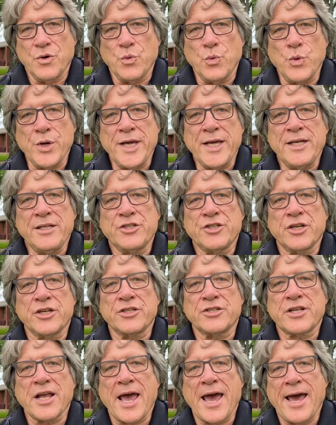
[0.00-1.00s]
We
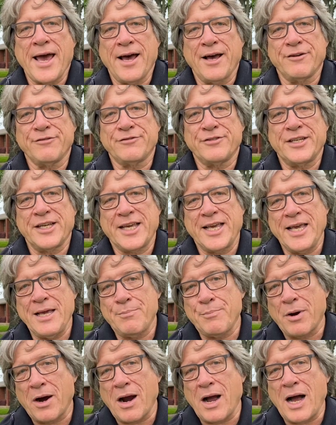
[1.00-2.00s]
just have to
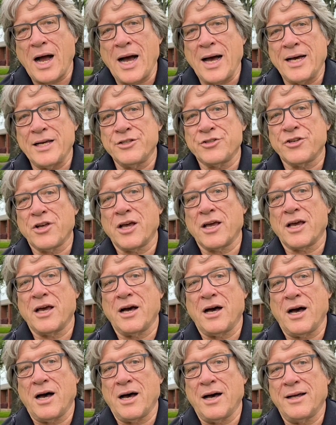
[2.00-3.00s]
keep our eyes on
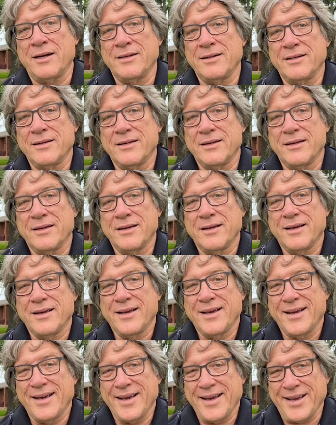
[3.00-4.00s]
God
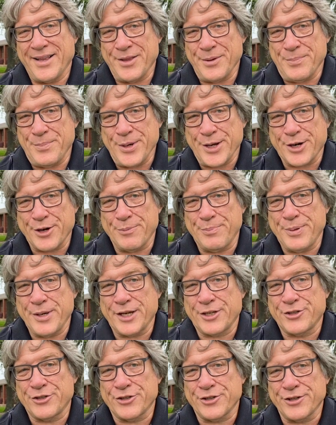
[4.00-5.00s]
and the bigger
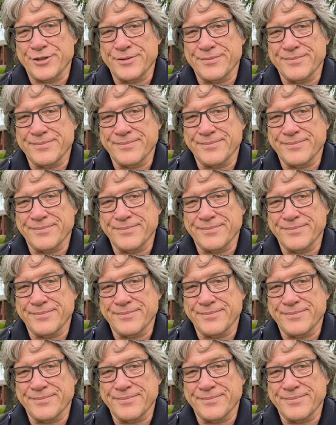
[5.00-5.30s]
picture.